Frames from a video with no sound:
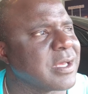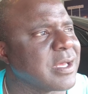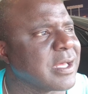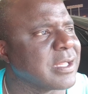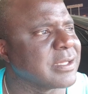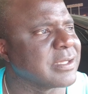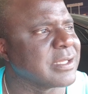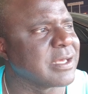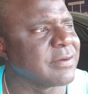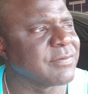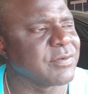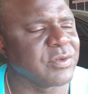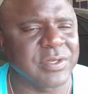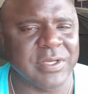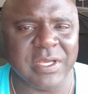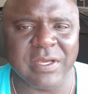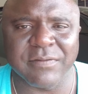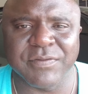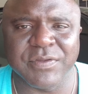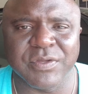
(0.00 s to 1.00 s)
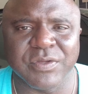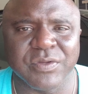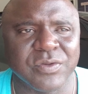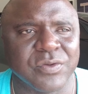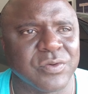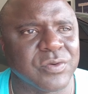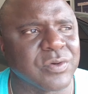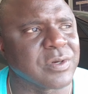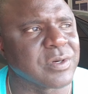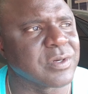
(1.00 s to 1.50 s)
I love you,
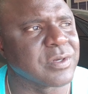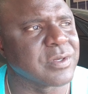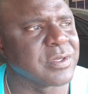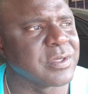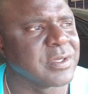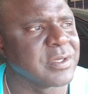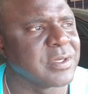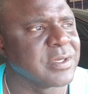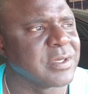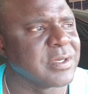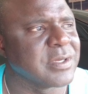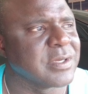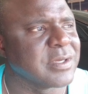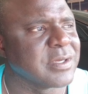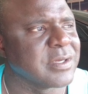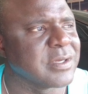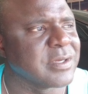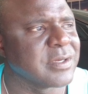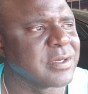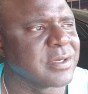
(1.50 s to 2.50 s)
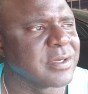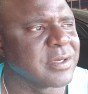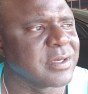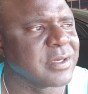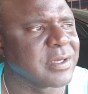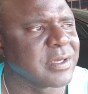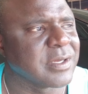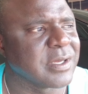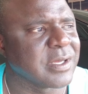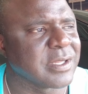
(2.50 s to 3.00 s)
nephew, or
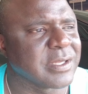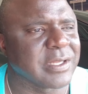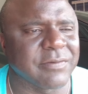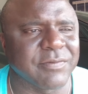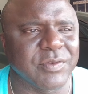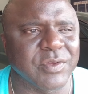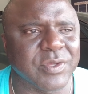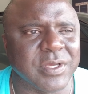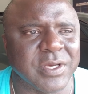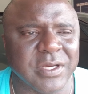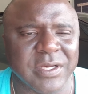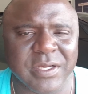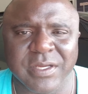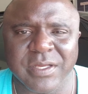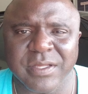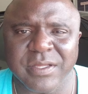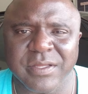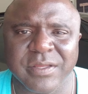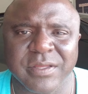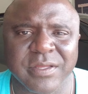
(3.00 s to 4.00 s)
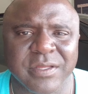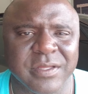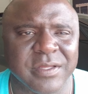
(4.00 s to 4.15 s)
I love you, cuz.